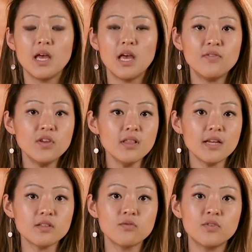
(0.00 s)
If you'd
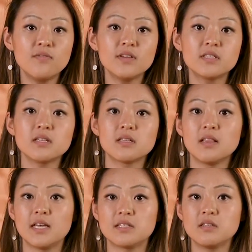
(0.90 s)
like to revisit the
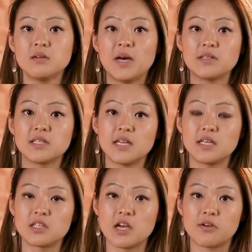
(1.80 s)
lesson about data
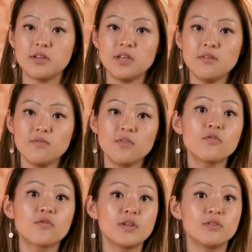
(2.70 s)
integrity, feel
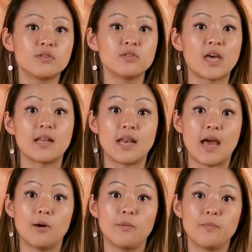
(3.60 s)
free to do that
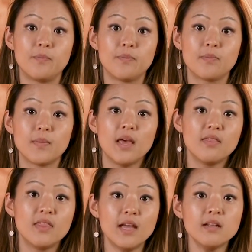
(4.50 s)
now.
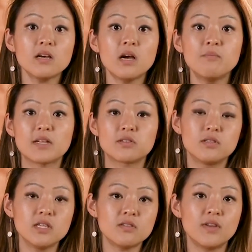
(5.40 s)
Then come back to
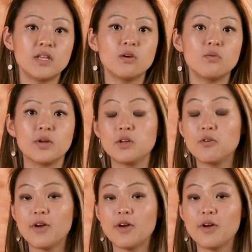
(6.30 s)
this video when you're